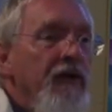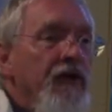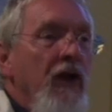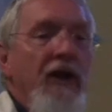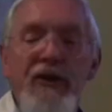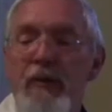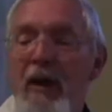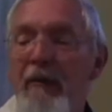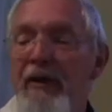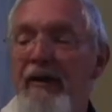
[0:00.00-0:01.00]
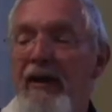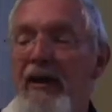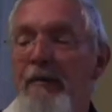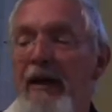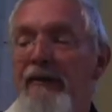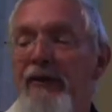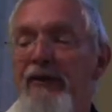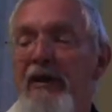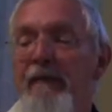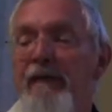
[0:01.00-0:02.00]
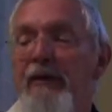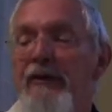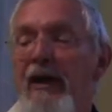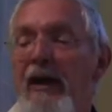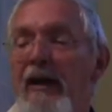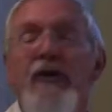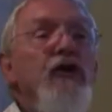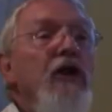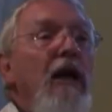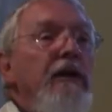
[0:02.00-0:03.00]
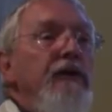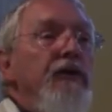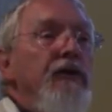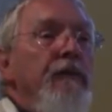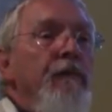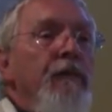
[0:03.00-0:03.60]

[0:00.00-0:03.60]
is change the way we think about discomfort and challenge.